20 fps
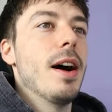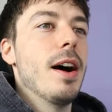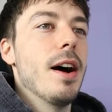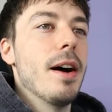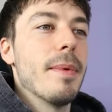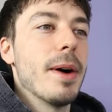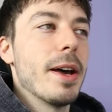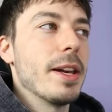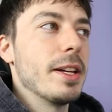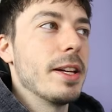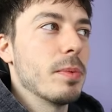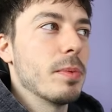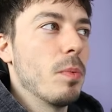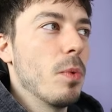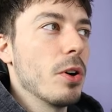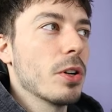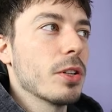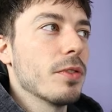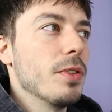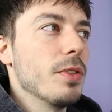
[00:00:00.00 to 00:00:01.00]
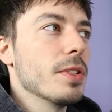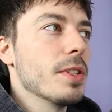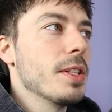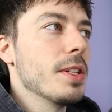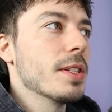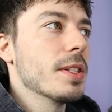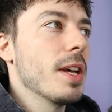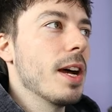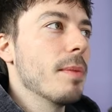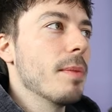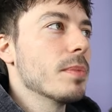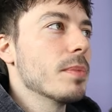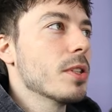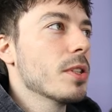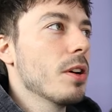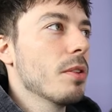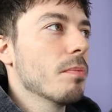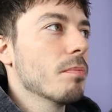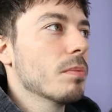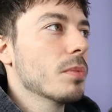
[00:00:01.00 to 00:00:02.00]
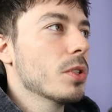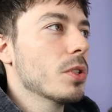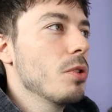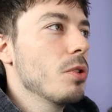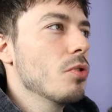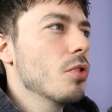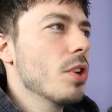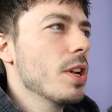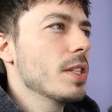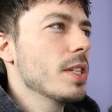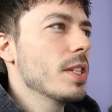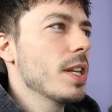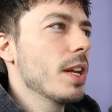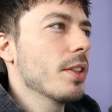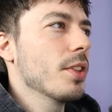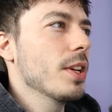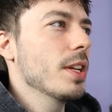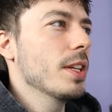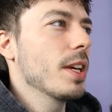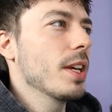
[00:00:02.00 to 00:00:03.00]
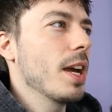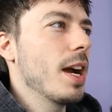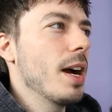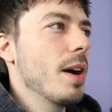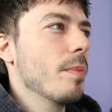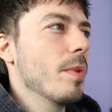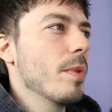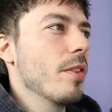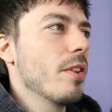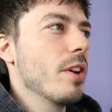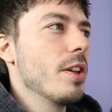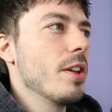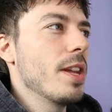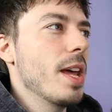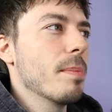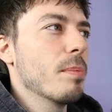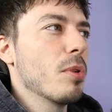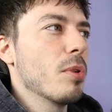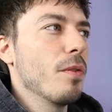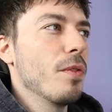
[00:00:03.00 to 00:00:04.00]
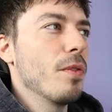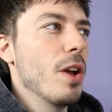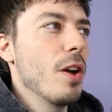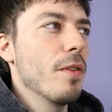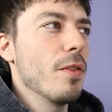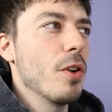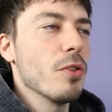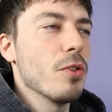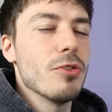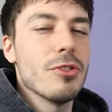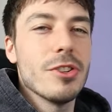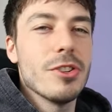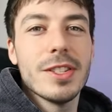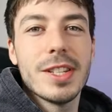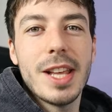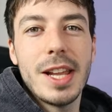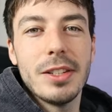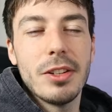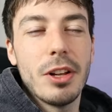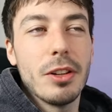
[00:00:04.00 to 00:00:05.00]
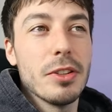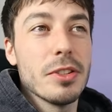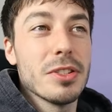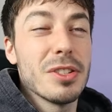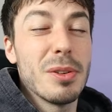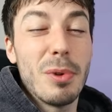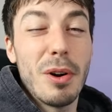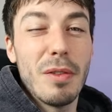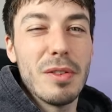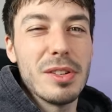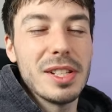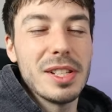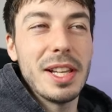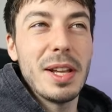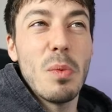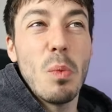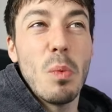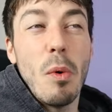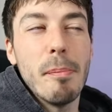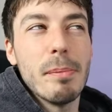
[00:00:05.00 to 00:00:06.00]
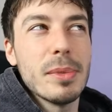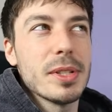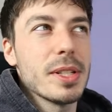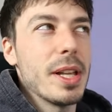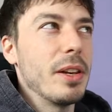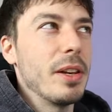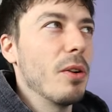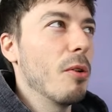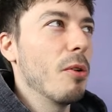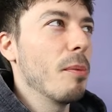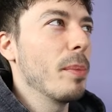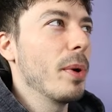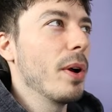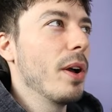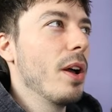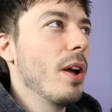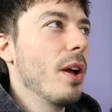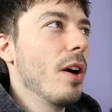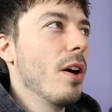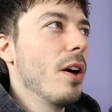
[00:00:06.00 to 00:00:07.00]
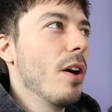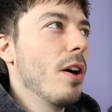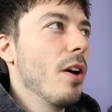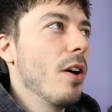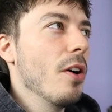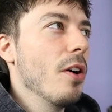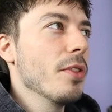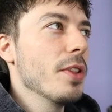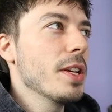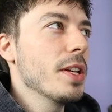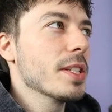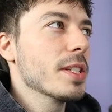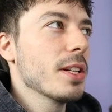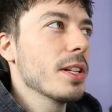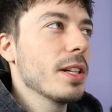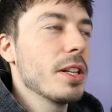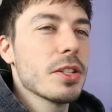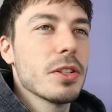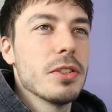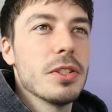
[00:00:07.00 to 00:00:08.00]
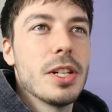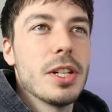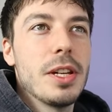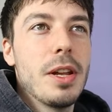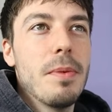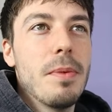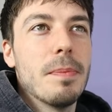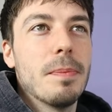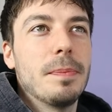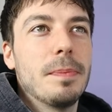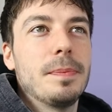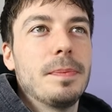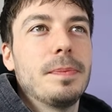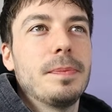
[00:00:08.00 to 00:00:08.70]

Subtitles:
And it's worked for us this time. So 2 trades in, I think, and we're at a net profit of $110, so we're obviously 1% up on this. So let's continue.